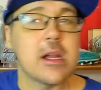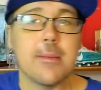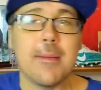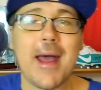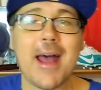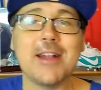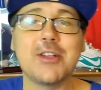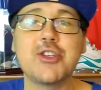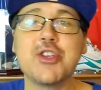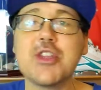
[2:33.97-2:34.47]

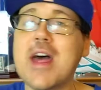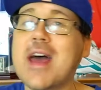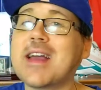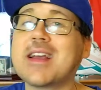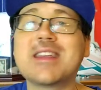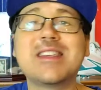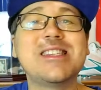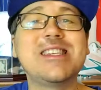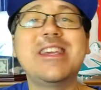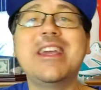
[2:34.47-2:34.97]
imagine that
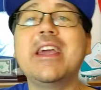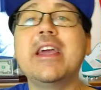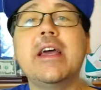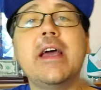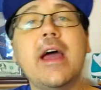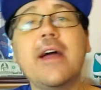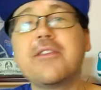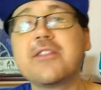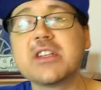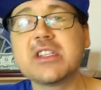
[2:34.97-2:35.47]
because he
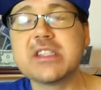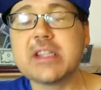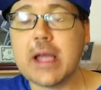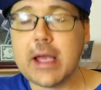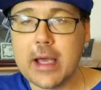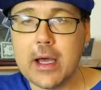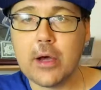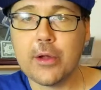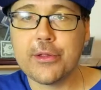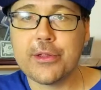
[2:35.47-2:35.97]
can't ever stay
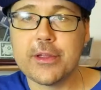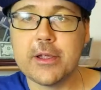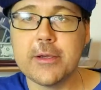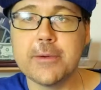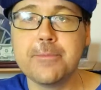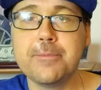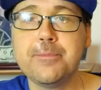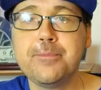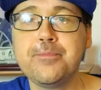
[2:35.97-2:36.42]
healthy.